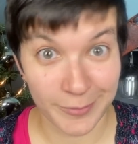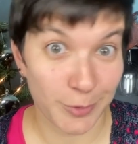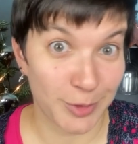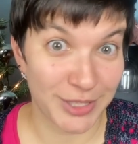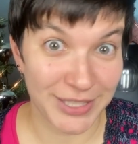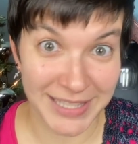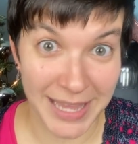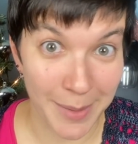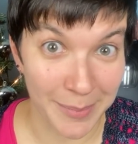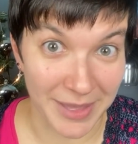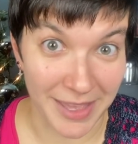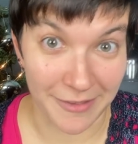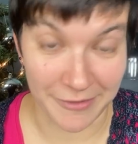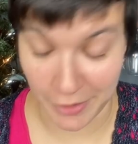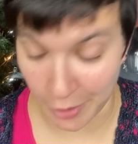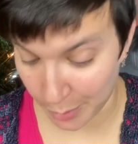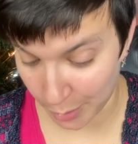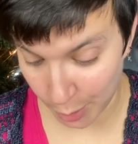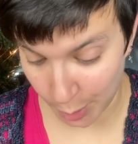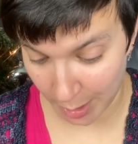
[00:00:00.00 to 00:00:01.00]
Stop me
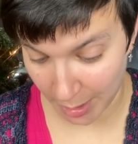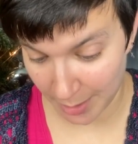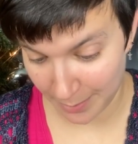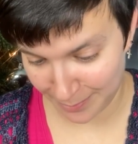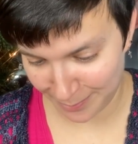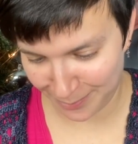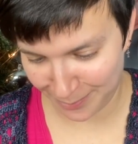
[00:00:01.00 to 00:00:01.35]
if you're bored.